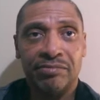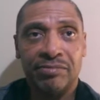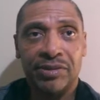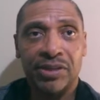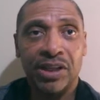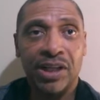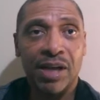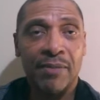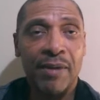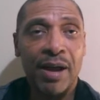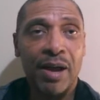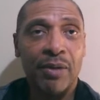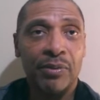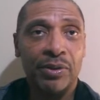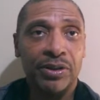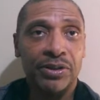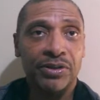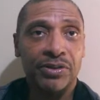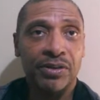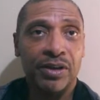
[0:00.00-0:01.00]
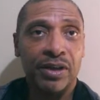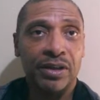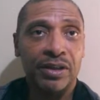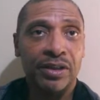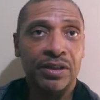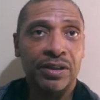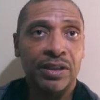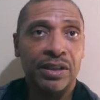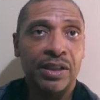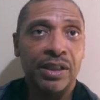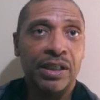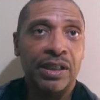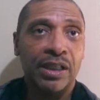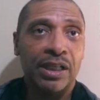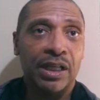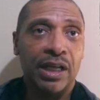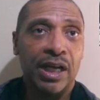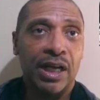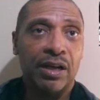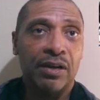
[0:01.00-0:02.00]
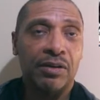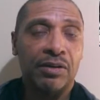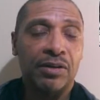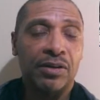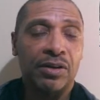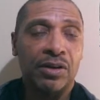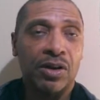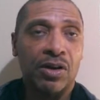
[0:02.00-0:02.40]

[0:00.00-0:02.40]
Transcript: to come out with a truck uh,